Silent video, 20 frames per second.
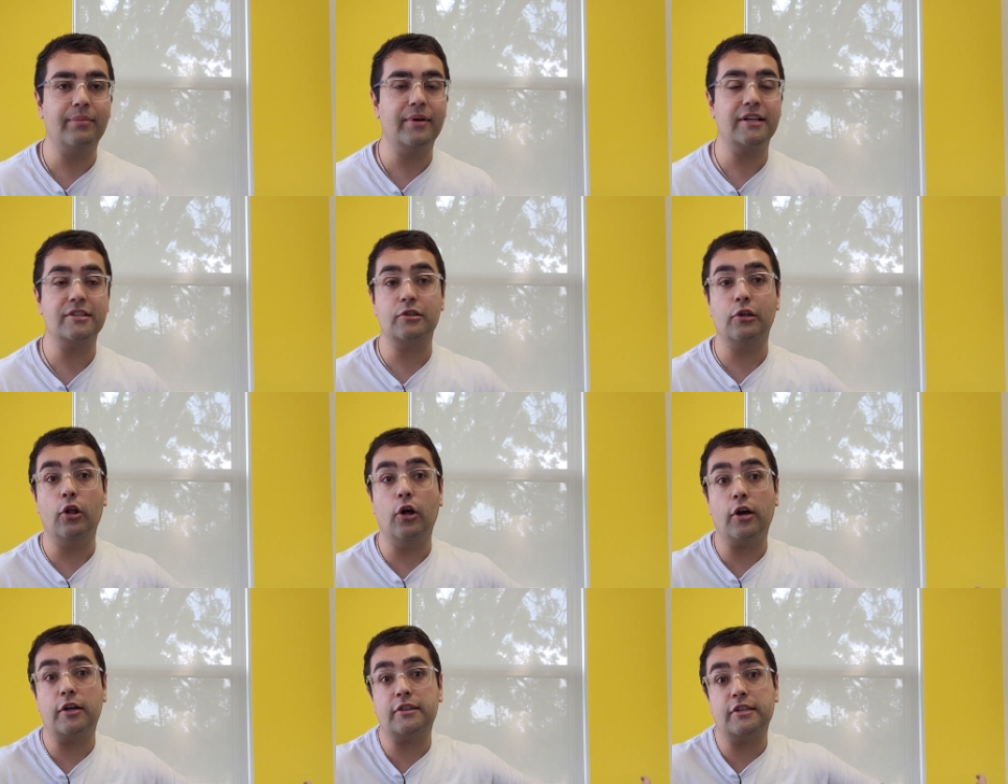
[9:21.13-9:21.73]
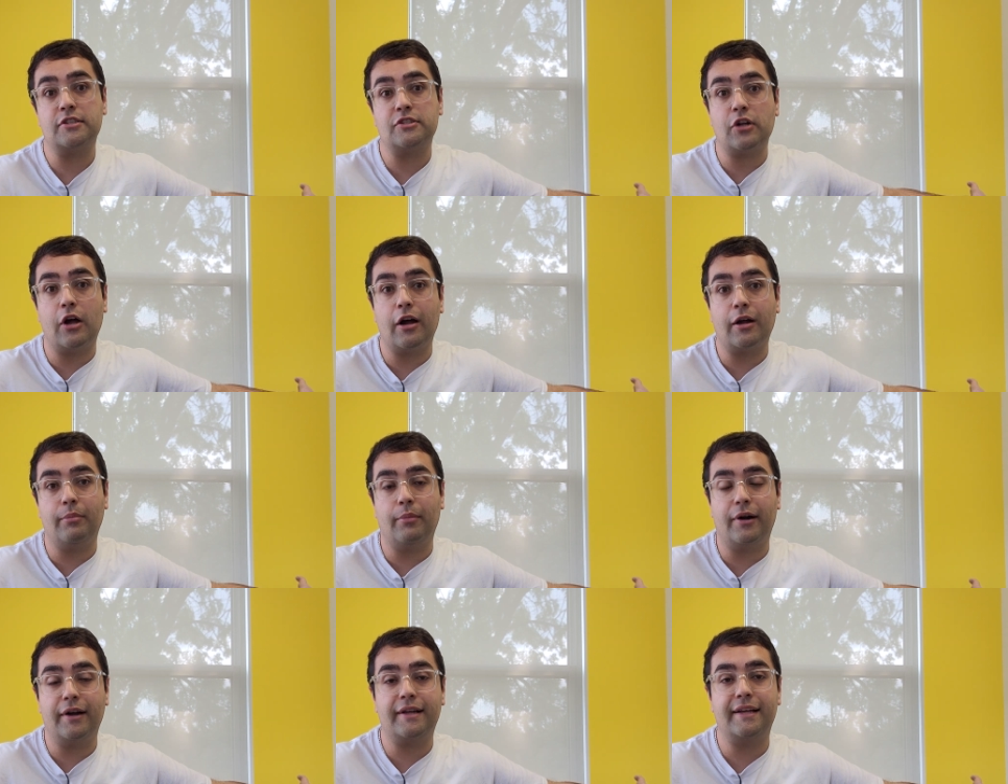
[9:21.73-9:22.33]
Because look, the
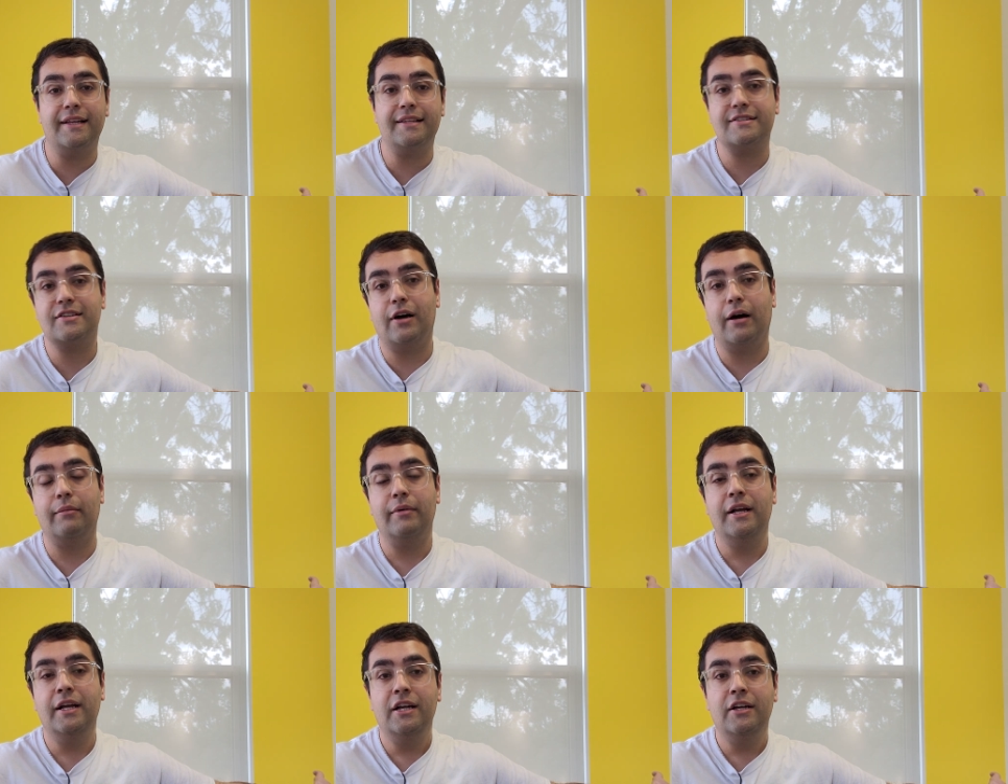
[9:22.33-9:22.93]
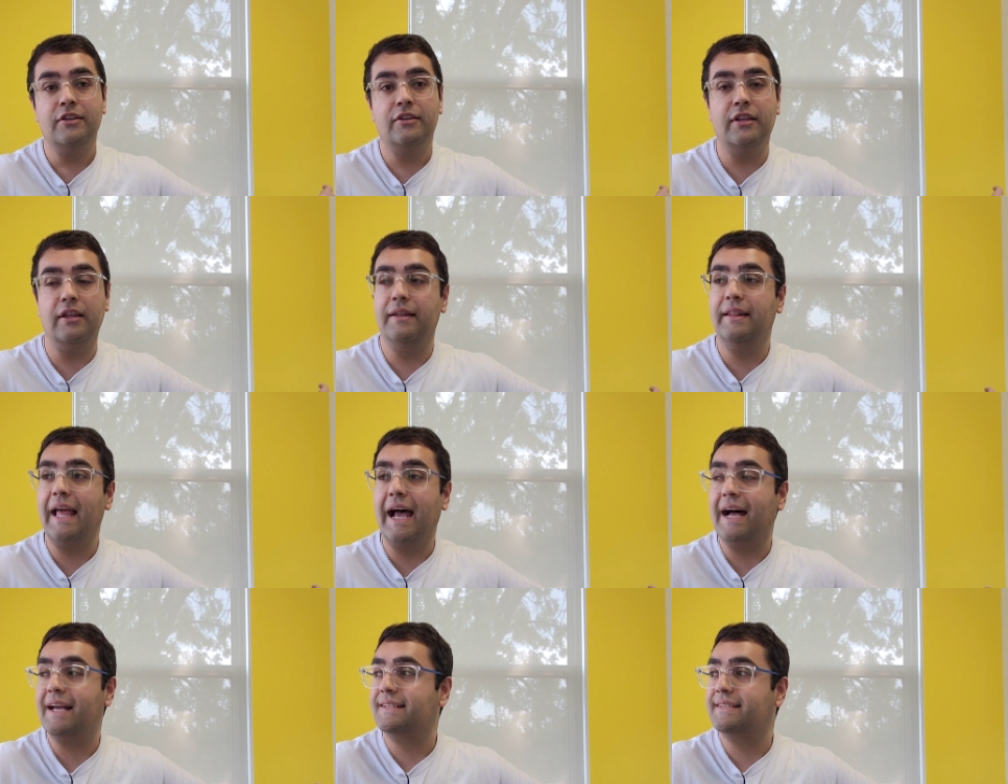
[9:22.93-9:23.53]
stock market's up. The
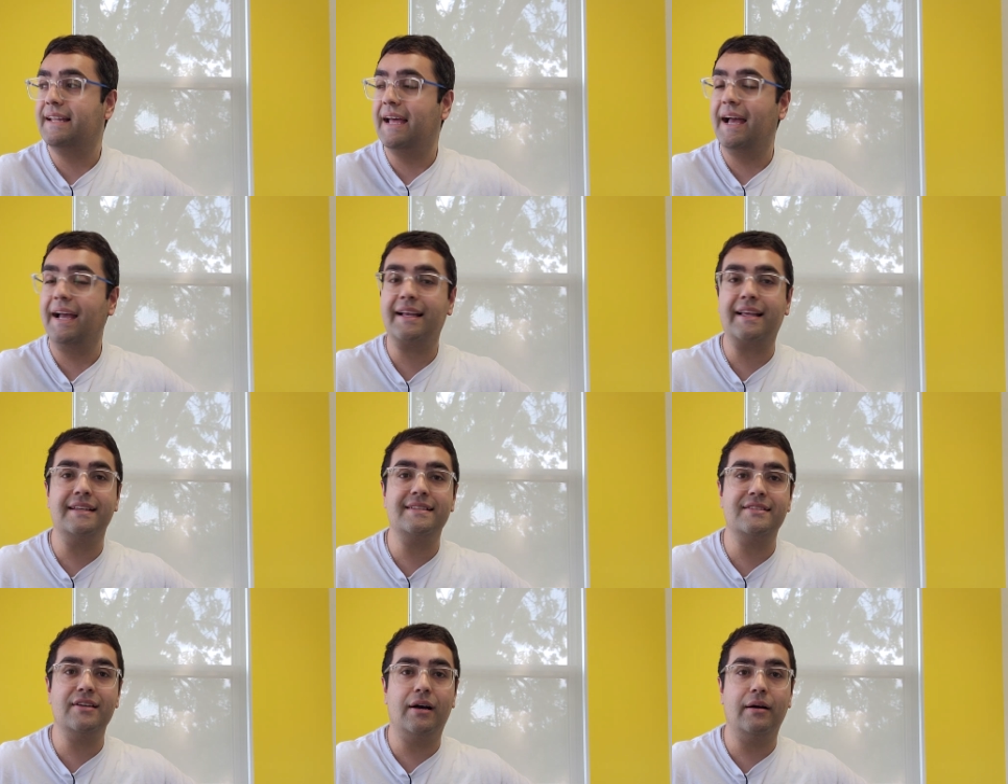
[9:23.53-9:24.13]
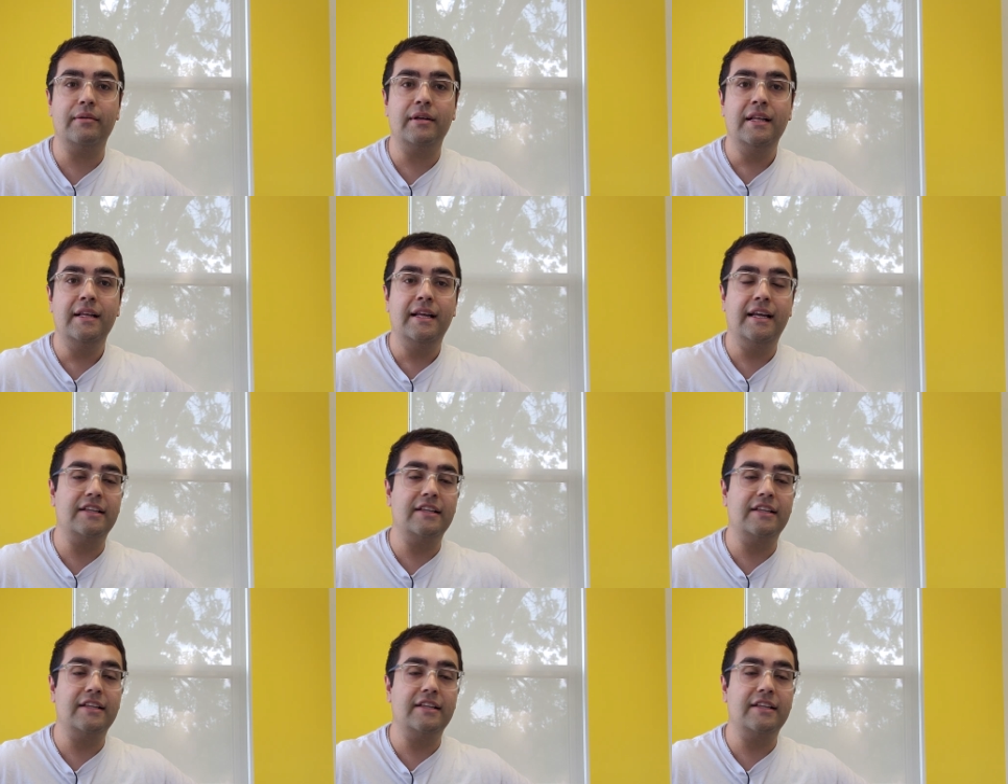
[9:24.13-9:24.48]
NASDAQ is up.